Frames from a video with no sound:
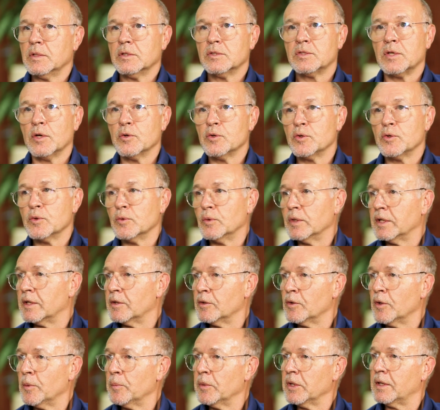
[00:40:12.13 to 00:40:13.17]

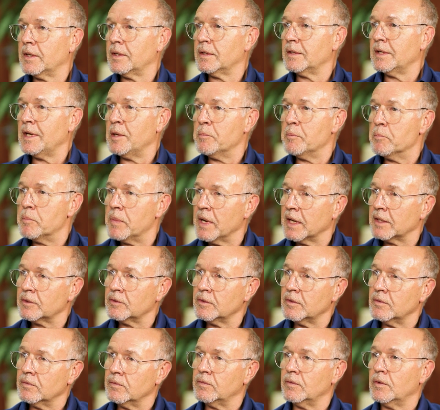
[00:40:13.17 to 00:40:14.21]
socio-economic impact
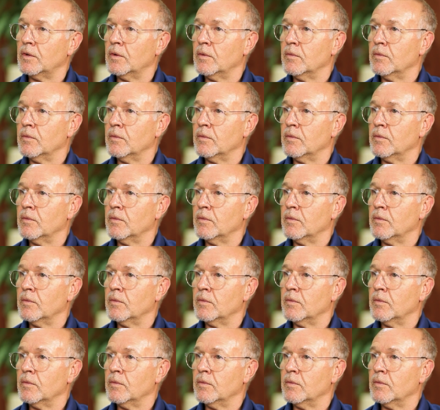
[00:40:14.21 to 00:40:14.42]
of